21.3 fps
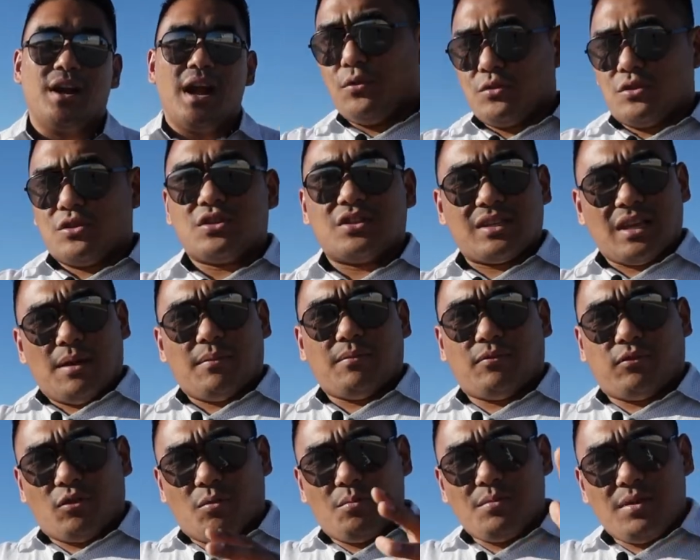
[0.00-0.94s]
footstep
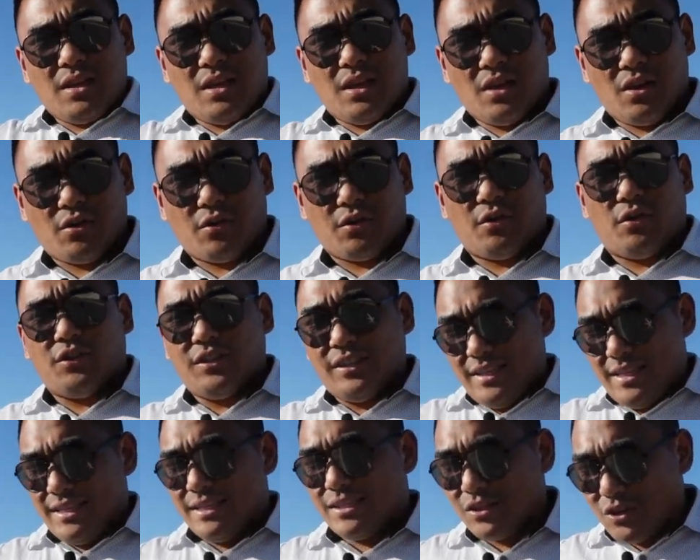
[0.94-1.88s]
from here on
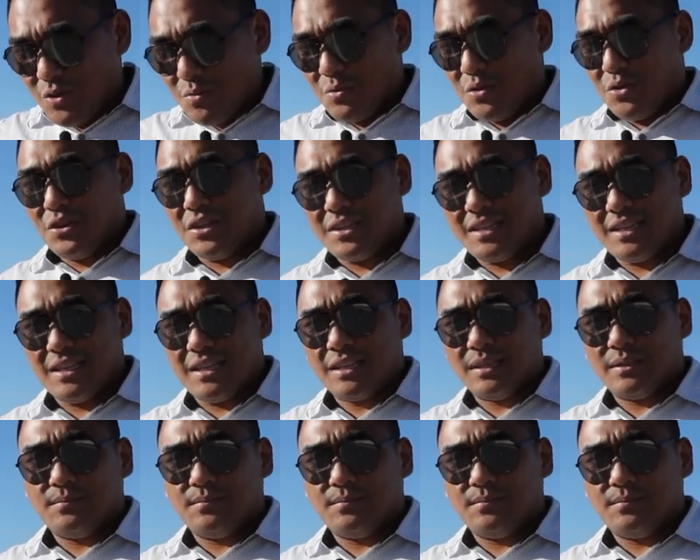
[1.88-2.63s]
this community.